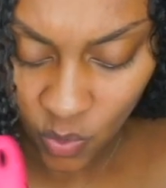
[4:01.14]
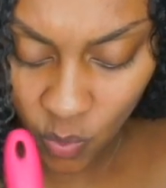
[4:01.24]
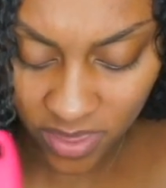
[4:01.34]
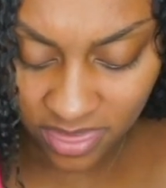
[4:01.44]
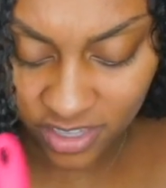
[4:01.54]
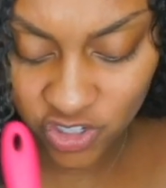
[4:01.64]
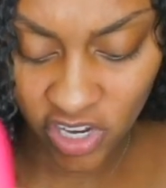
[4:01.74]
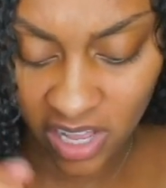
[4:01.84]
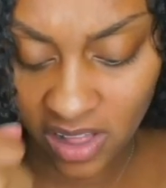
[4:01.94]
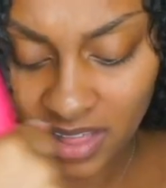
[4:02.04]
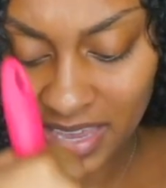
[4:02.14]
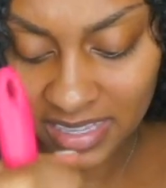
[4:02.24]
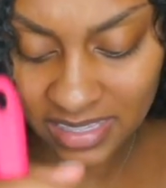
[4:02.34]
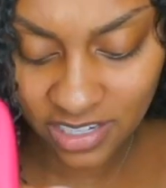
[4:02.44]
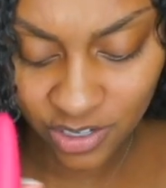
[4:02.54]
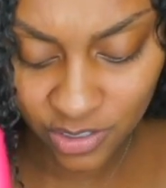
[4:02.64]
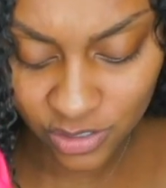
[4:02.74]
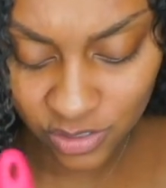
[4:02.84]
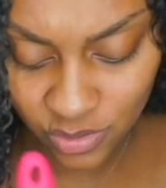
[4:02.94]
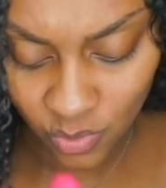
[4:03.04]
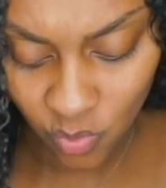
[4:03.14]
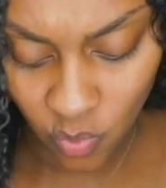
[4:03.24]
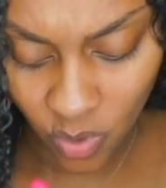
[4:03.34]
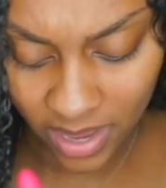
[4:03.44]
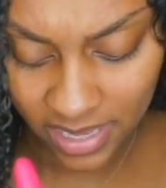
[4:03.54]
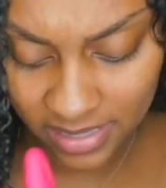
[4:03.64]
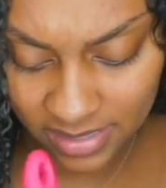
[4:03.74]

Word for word: with the gel, it turns white.